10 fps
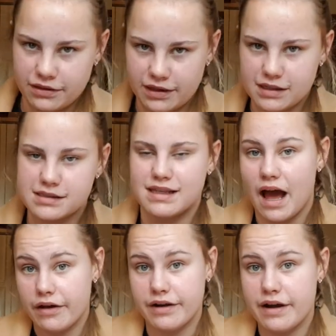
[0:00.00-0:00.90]
the things
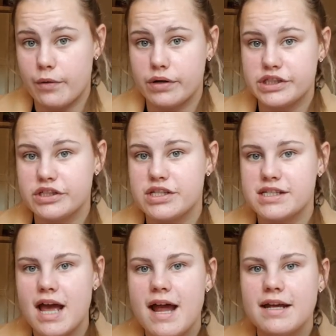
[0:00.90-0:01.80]
down that I want to
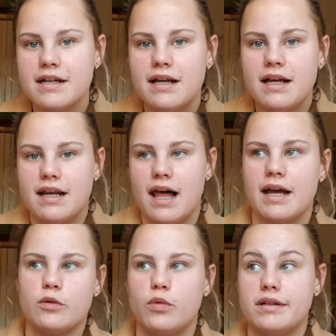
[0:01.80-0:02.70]
say,
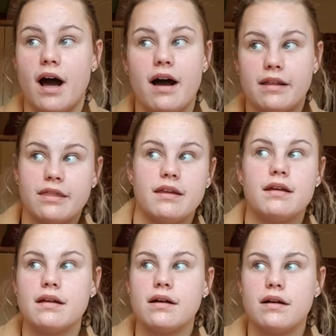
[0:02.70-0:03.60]
like what I
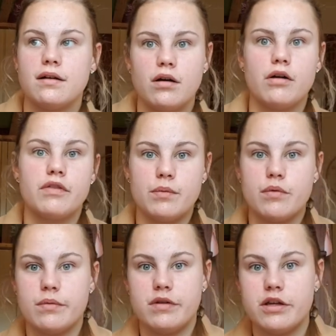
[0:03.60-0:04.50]
think of
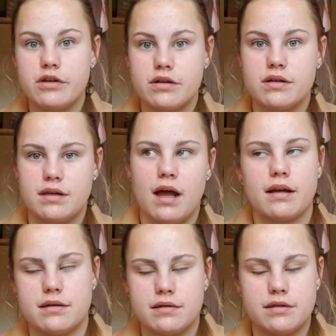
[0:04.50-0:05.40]
the movie,
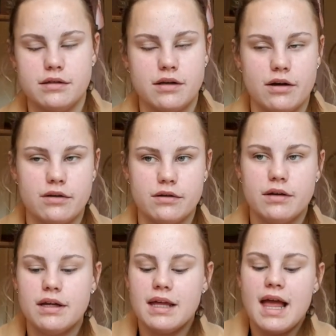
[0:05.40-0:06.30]
like, you know.
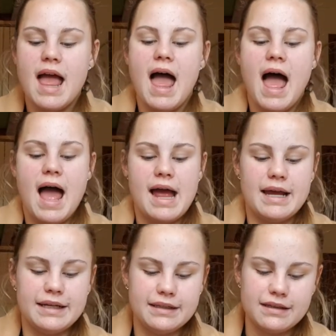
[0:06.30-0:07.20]

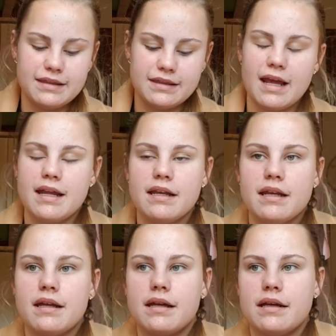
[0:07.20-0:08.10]
And
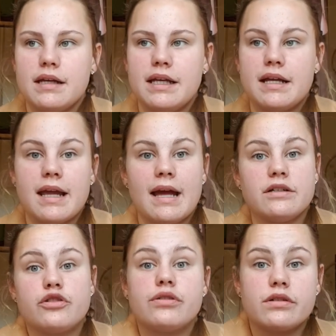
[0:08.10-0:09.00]
then he
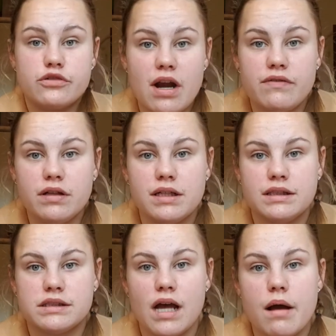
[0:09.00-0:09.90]
can travel
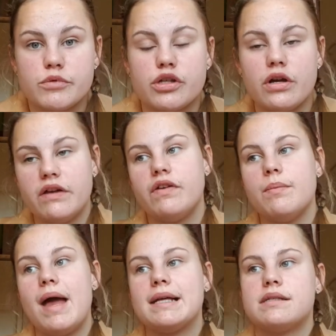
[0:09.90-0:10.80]
in time, so if
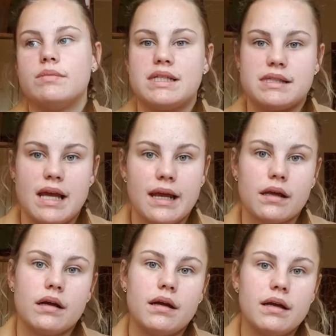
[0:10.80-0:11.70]
he makes a
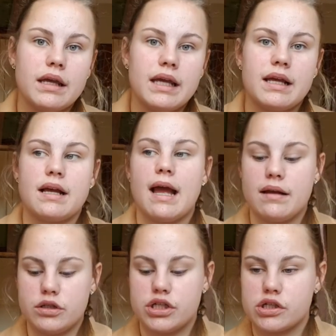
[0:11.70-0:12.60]
mistake, he
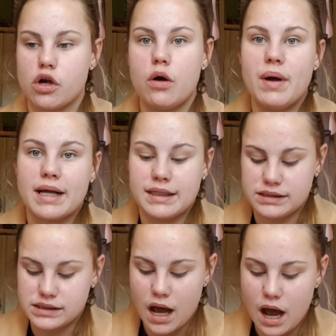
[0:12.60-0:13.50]
can just go back
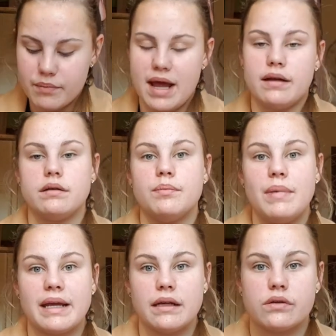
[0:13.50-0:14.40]
in time and
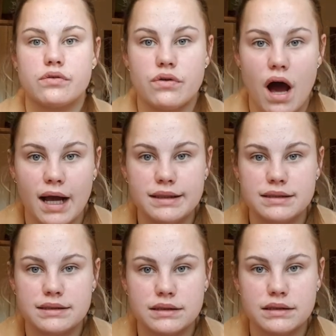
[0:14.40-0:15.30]
make it
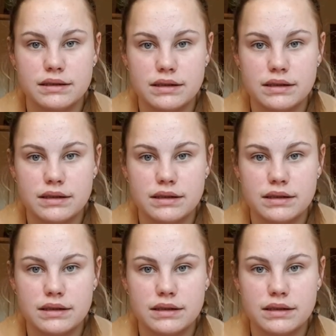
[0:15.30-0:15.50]
right.